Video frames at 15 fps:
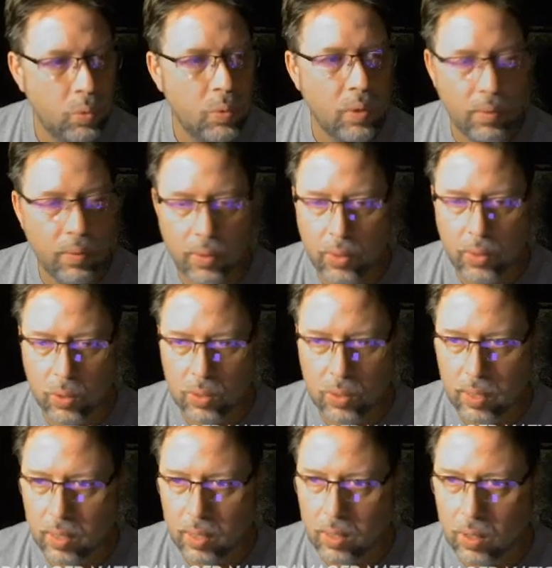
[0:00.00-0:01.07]
13.
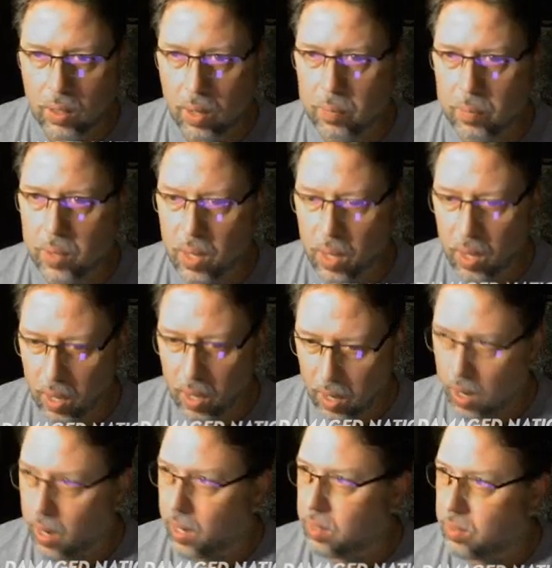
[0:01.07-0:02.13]
Okay. All right.
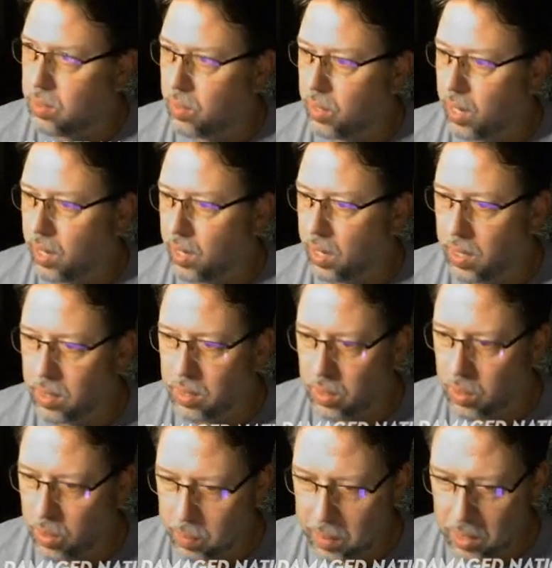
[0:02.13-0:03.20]
So yeah, let me
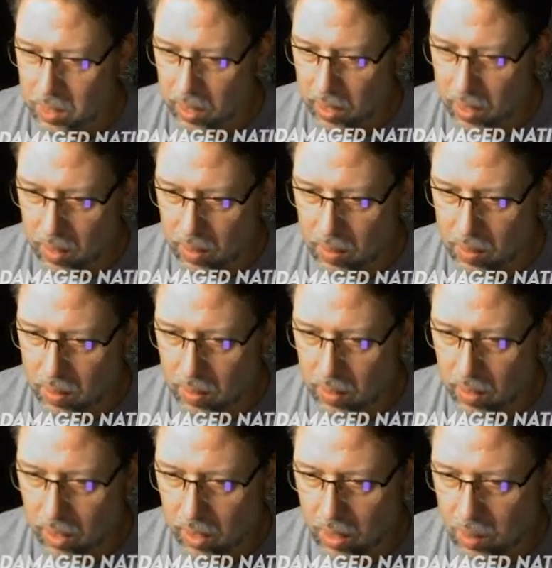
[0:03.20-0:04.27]
check his
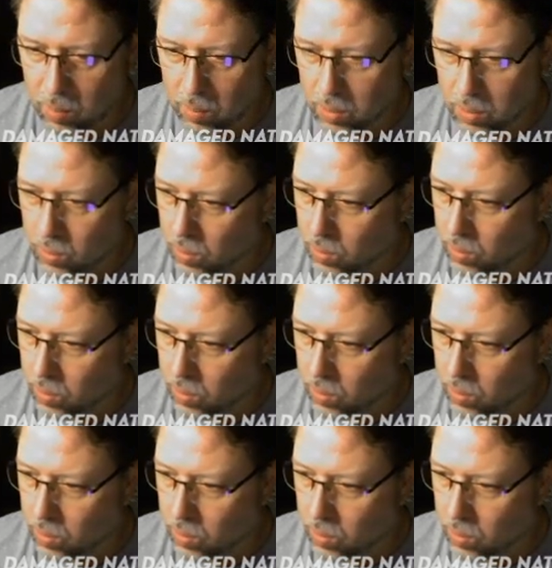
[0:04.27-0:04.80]
enhancements real quick.